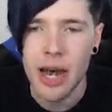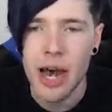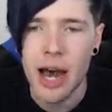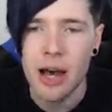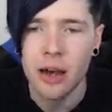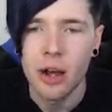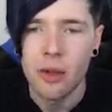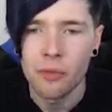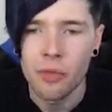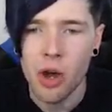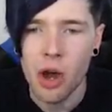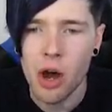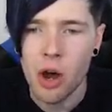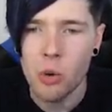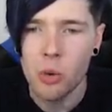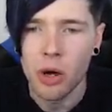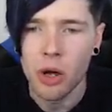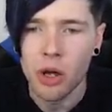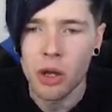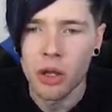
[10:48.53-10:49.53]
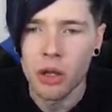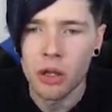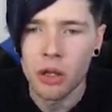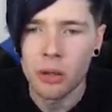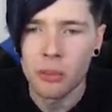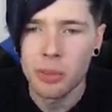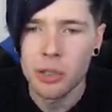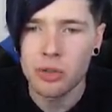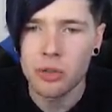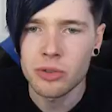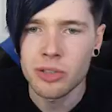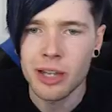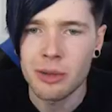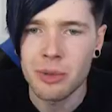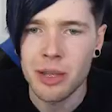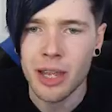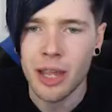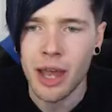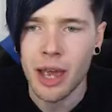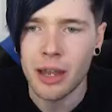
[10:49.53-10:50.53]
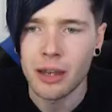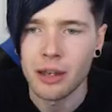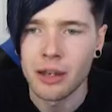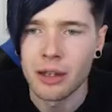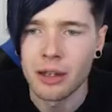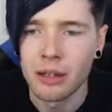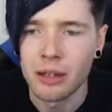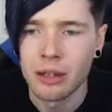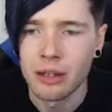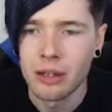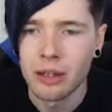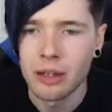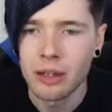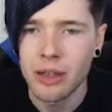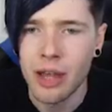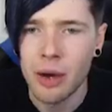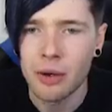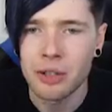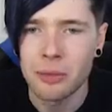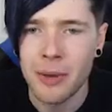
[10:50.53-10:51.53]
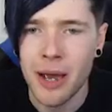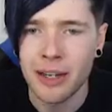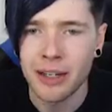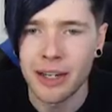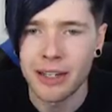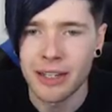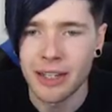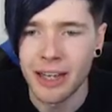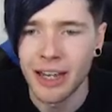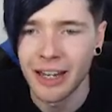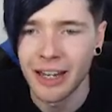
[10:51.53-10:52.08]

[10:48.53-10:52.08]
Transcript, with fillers: Ah, no. Please don't sing me again. That was a bad idea.